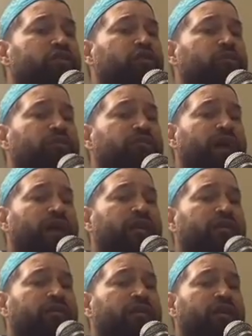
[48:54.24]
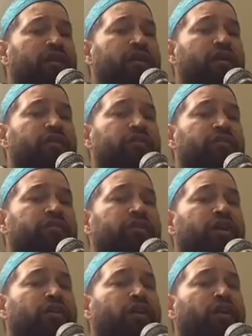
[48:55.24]
be valid,
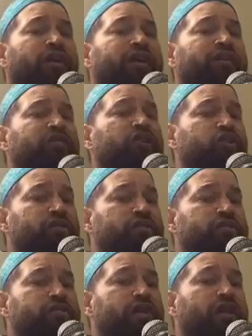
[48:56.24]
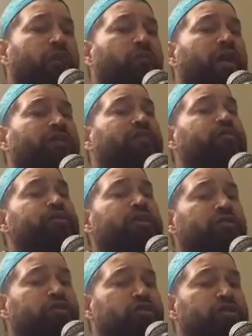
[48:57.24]
there are conditions, and among those
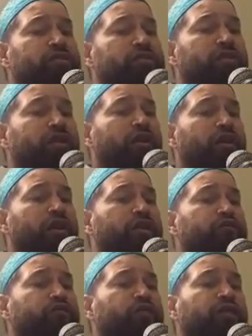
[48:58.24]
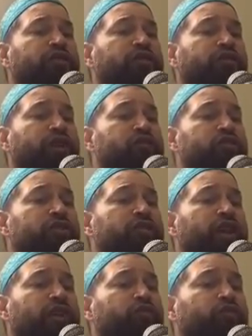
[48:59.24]
conditions is for the deduction
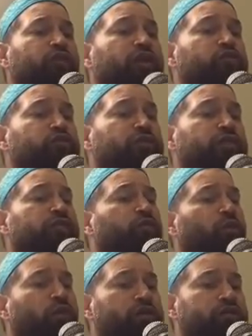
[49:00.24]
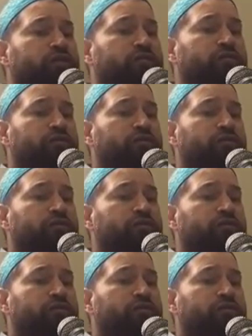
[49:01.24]
not to contradict the origin.